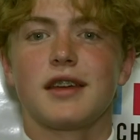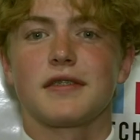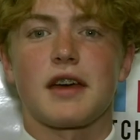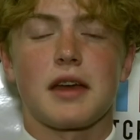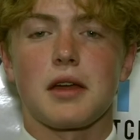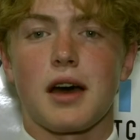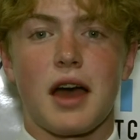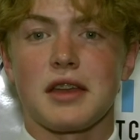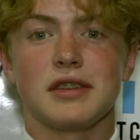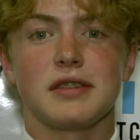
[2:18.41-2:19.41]
that uh,
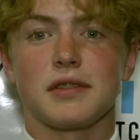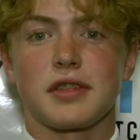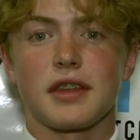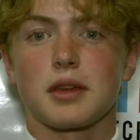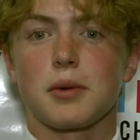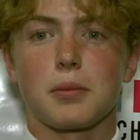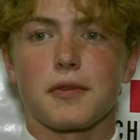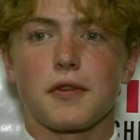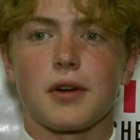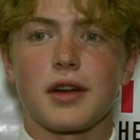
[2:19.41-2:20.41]
I didn't even think about
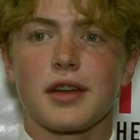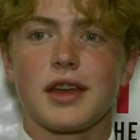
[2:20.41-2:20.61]
before.